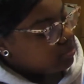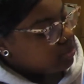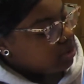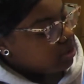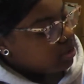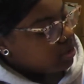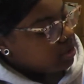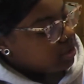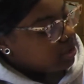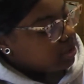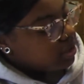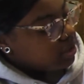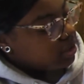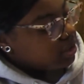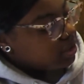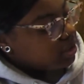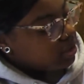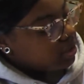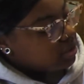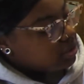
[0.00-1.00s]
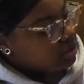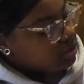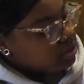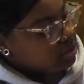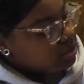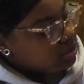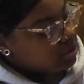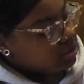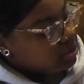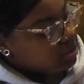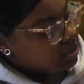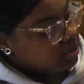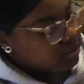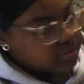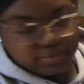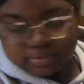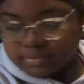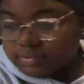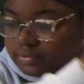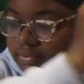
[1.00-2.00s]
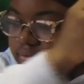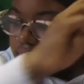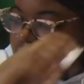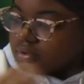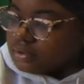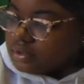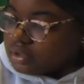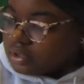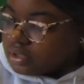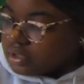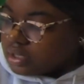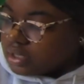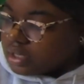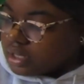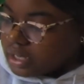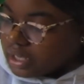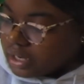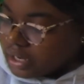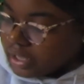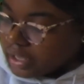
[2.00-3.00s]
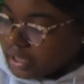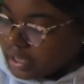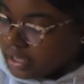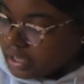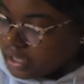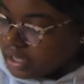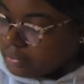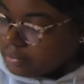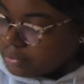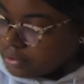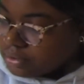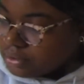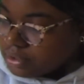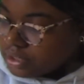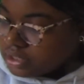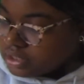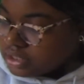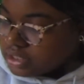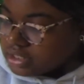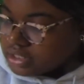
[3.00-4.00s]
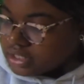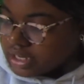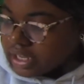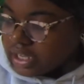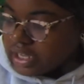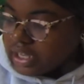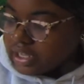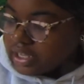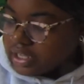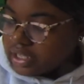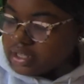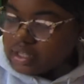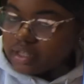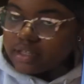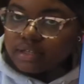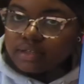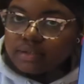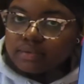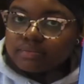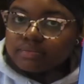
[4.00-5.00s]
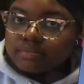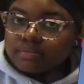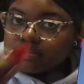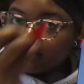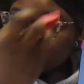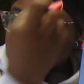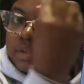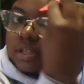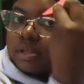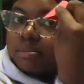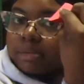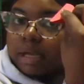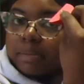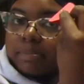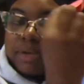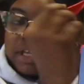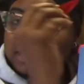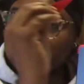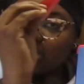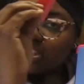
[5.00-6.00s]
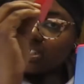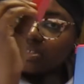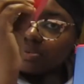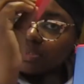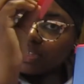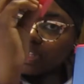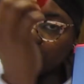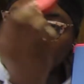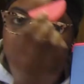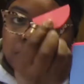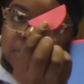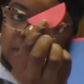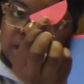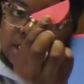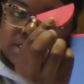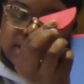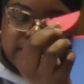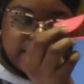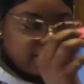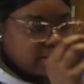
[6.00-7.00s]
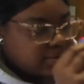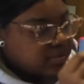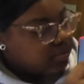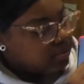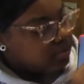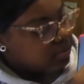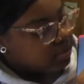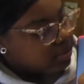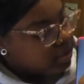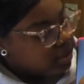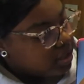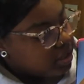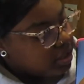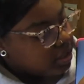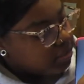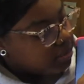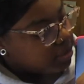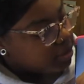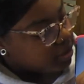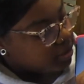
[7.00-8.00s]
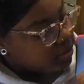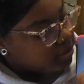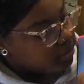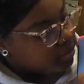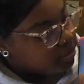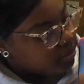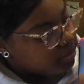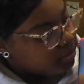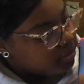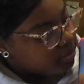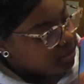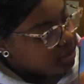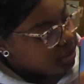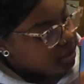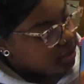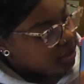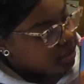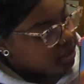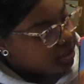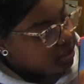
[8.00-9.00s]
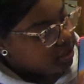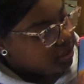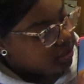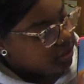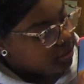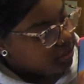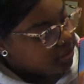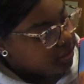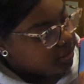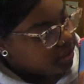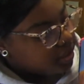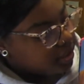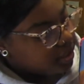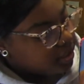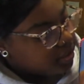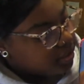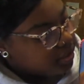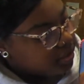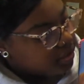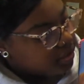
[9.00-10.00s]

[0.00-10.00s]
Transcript: on the X, and I am going to take my piece with the opening down and I'm going to glue it right there.